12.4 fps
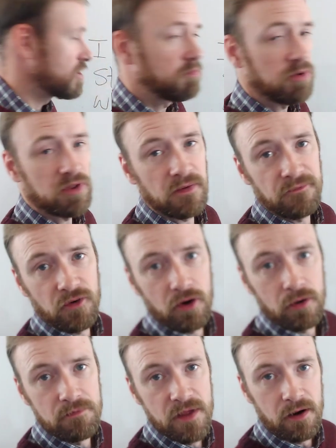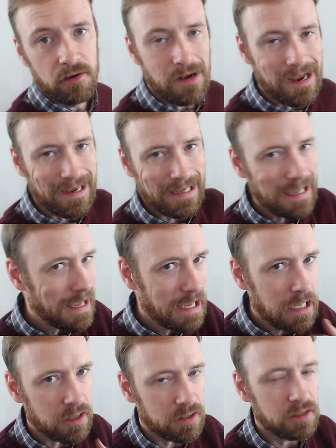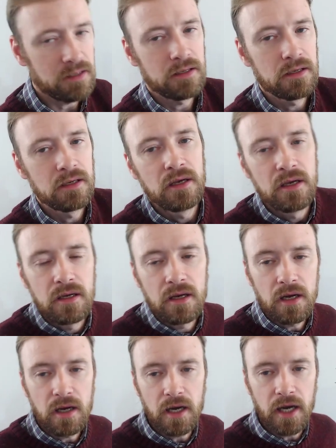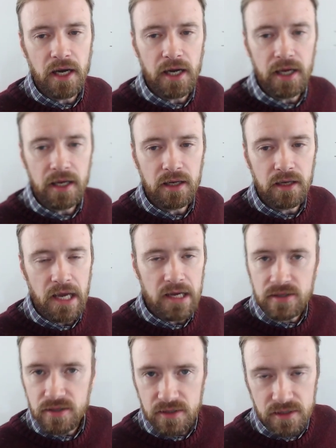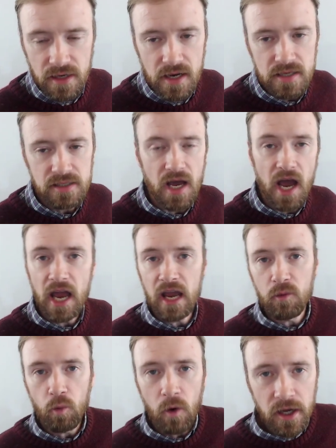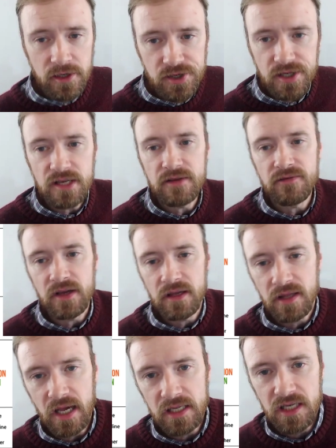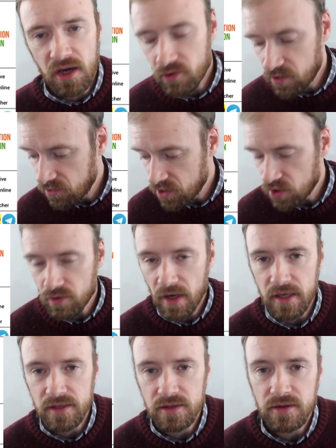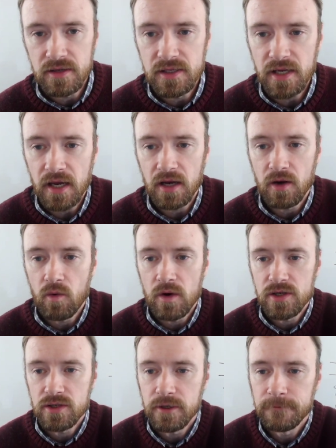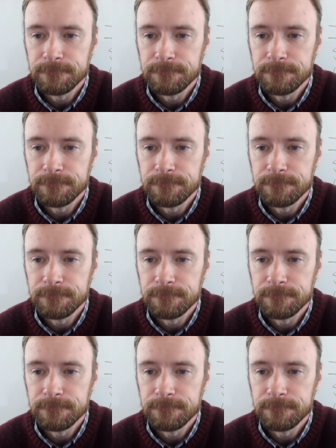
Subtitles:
put the verb there. I eat. I exercise. I watch TV. That's how you would answer the second question.